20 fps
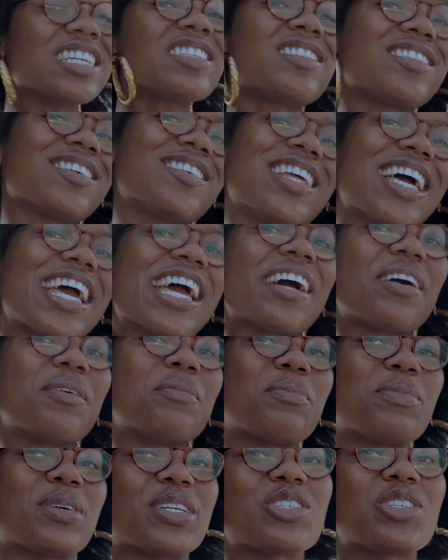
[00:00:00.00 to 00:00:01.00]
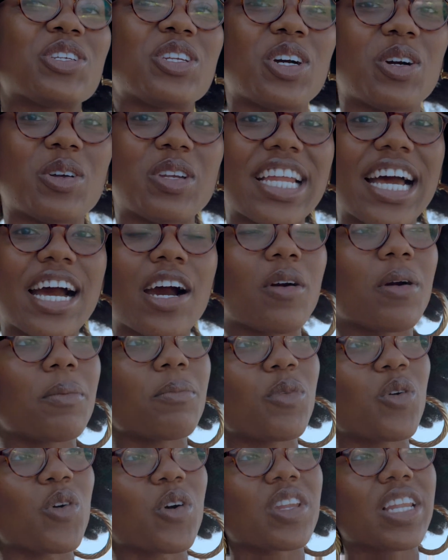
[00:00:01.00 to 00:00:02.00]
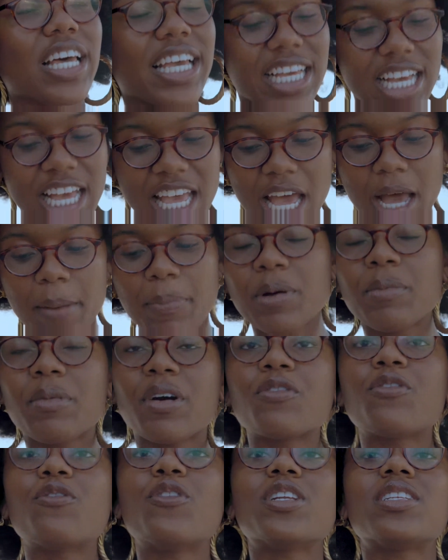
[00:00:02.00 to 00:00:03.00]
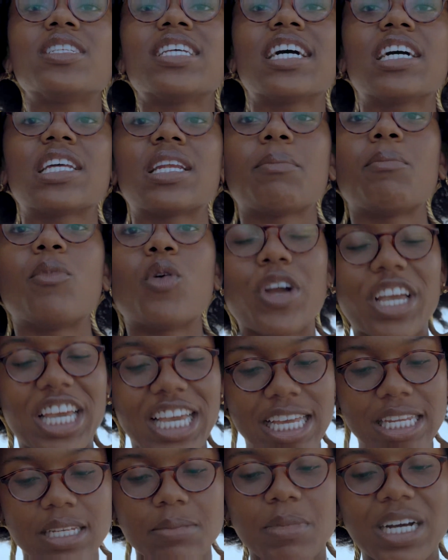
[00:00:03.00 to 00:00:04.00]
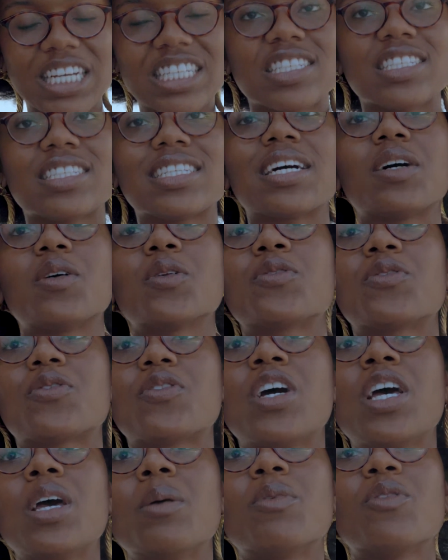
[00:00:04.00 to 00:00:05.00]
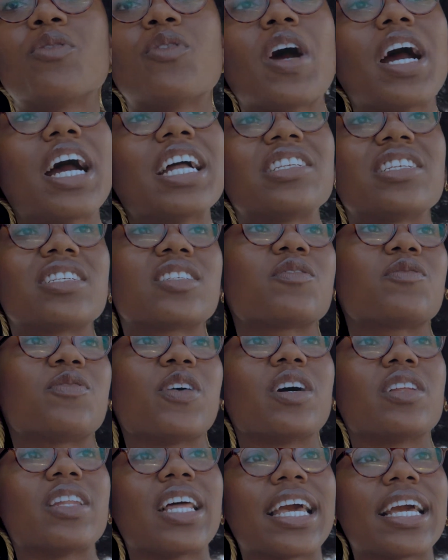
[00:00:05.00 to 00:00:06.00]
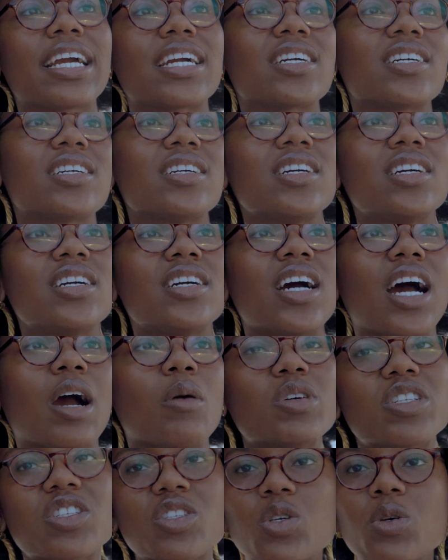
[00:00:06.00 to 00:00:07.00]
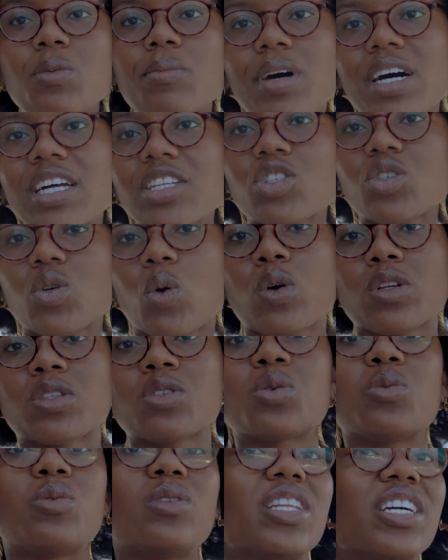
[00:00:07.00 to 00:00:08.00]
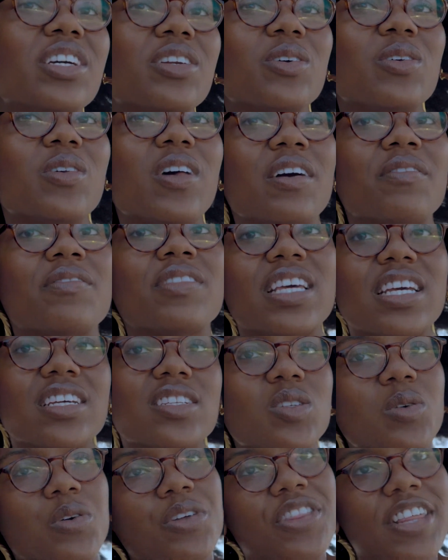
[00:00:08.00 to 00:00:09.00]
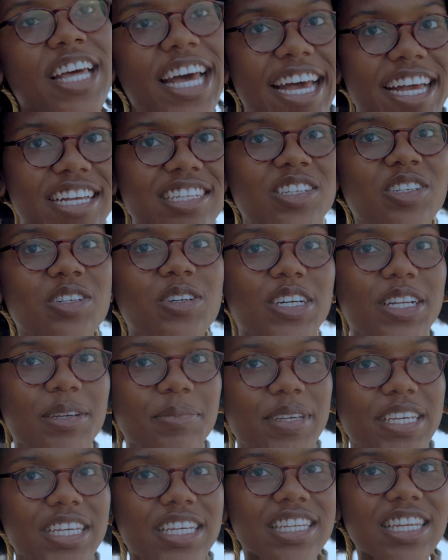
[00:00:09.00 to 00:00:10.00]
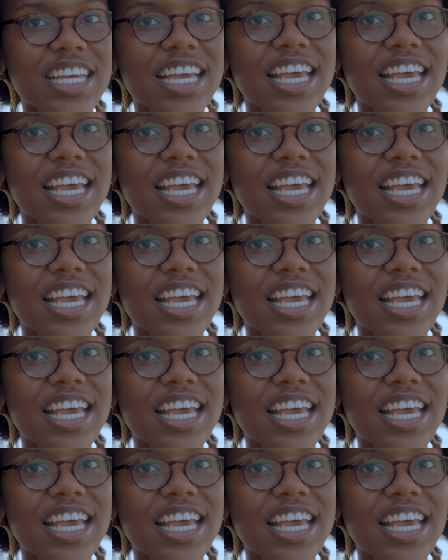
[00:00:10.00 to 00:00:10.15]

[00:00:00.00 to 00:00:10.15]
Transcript: still am, but now I'm more like, I put my foot down, I'm more in myself. Before, I just felt like I was too much or too little of this or that, you know what I mean?